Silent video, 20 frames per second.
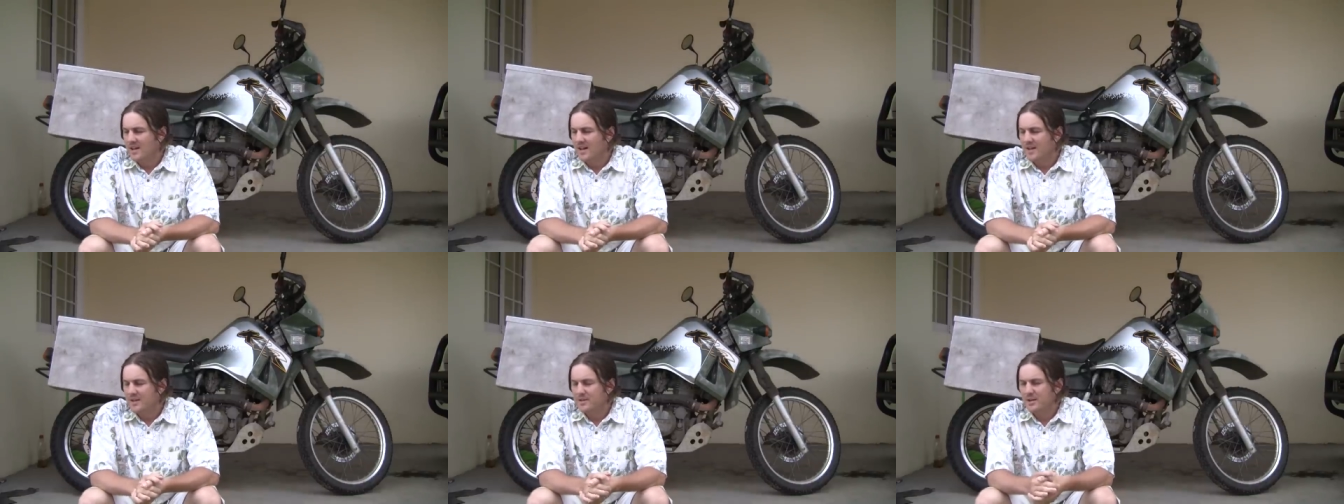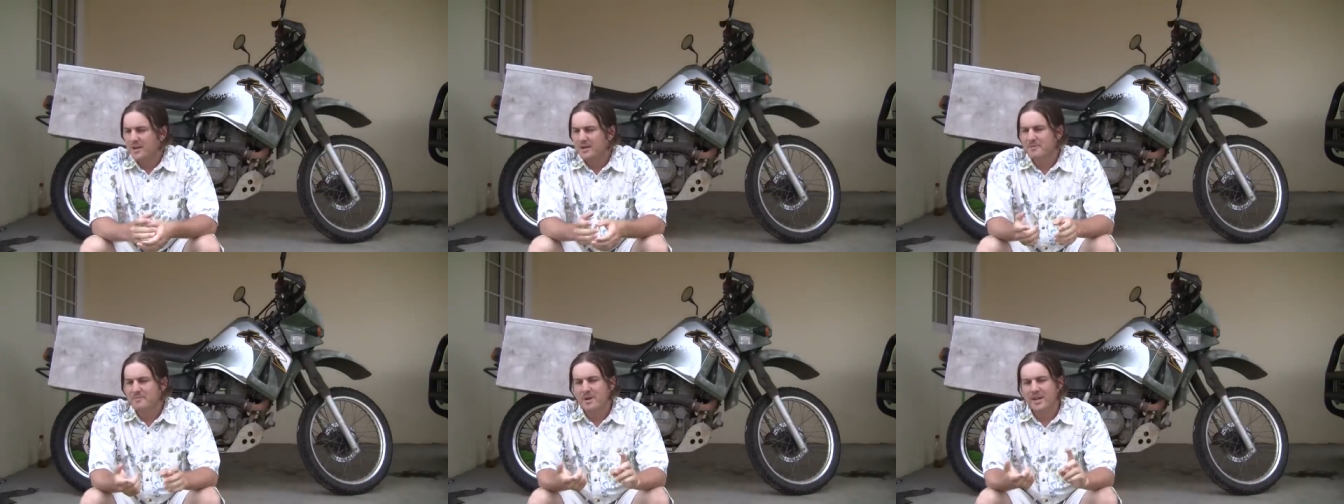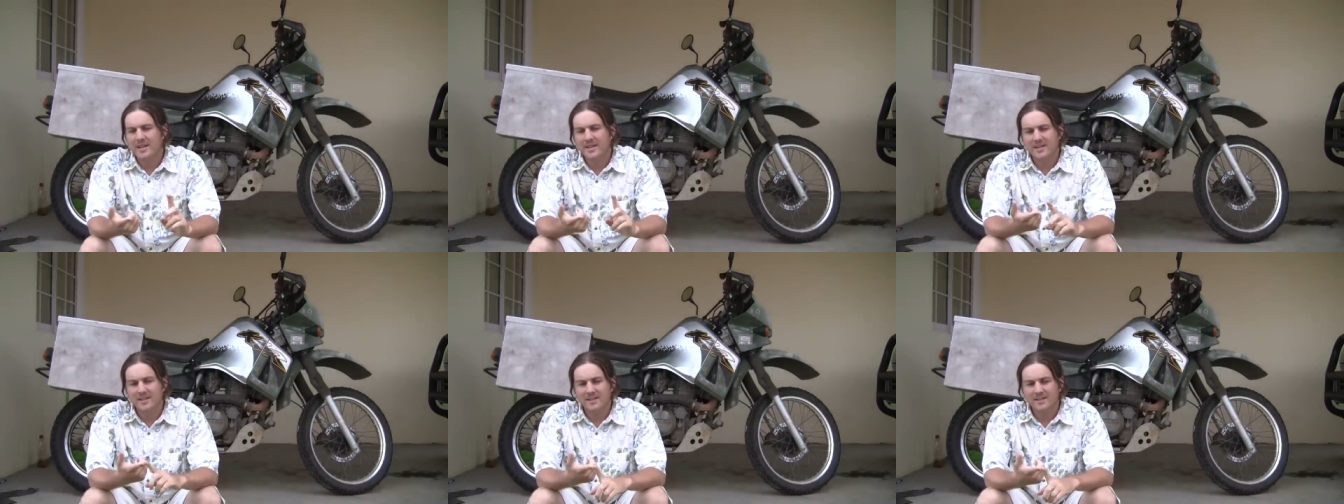I tried to
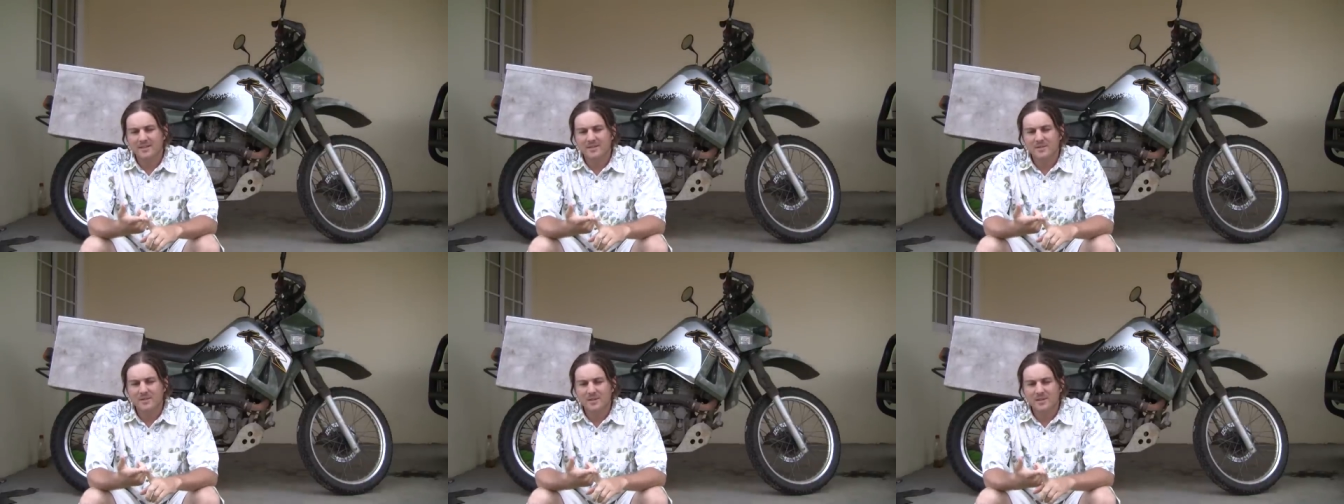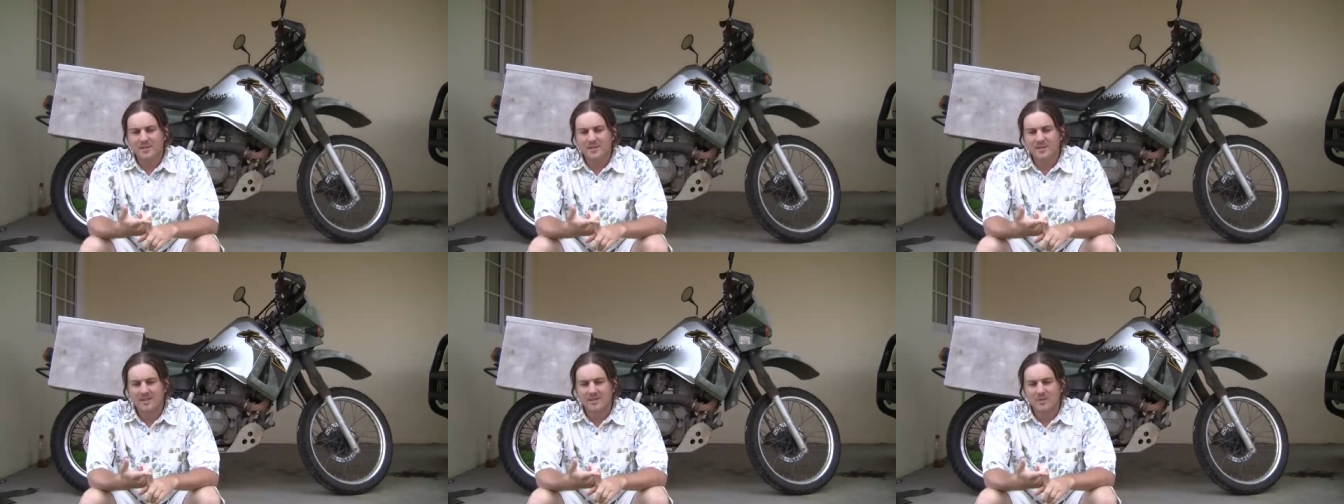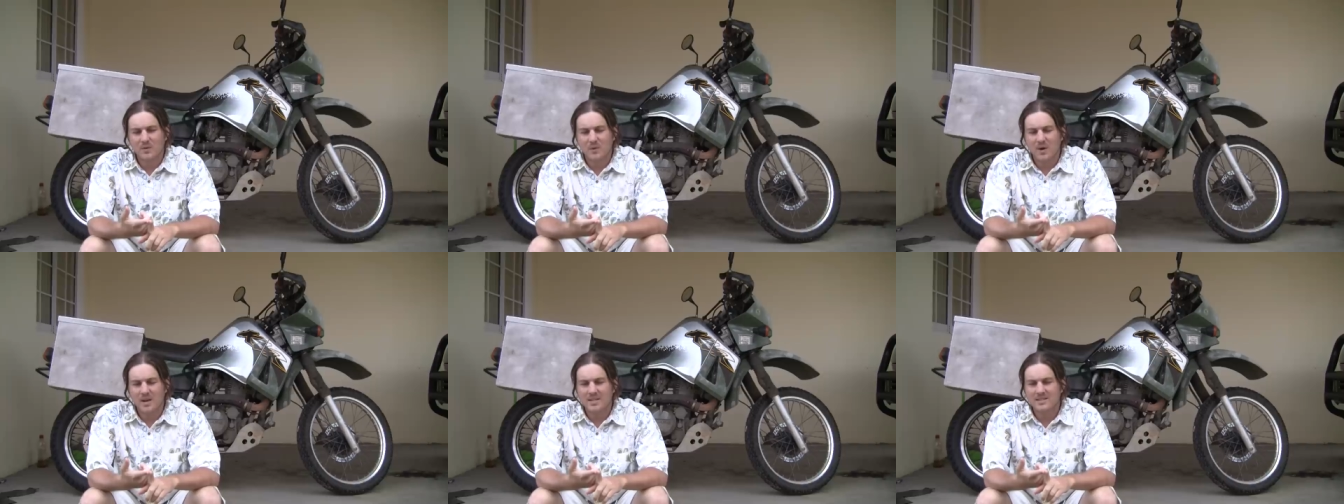make it
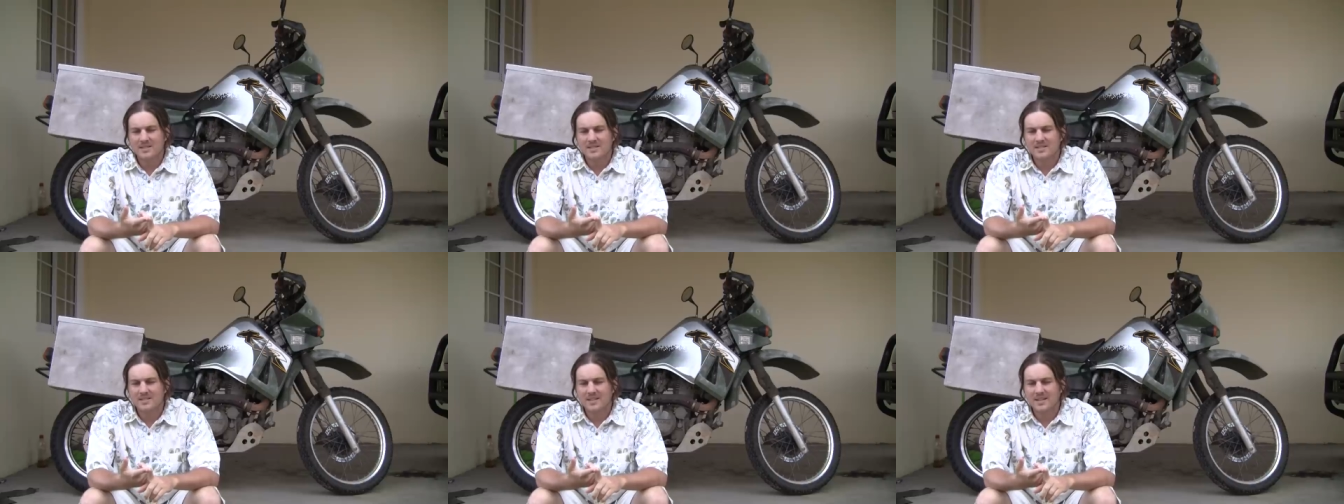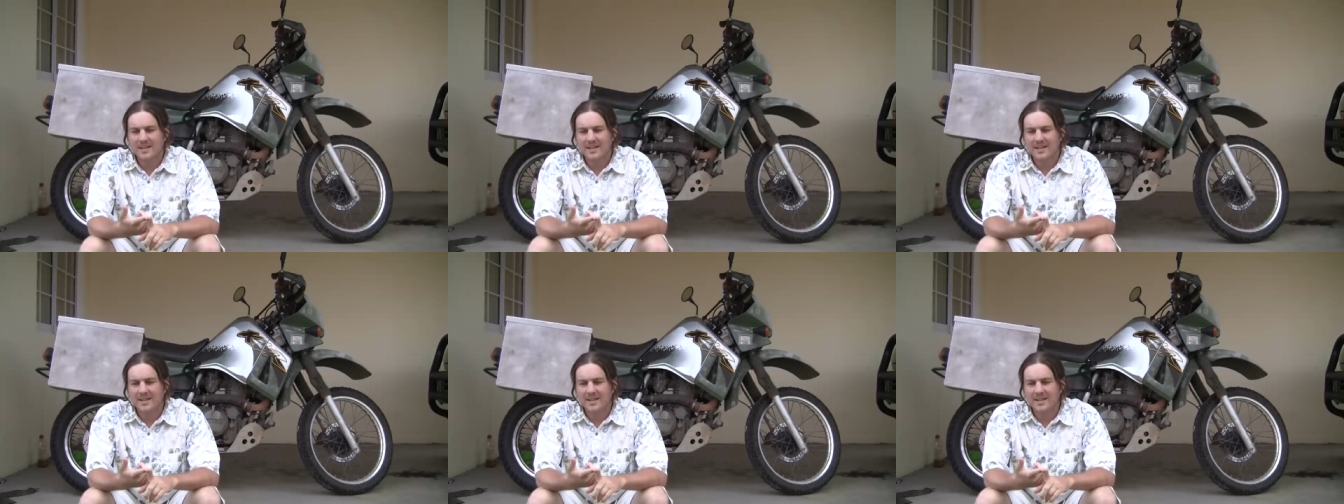once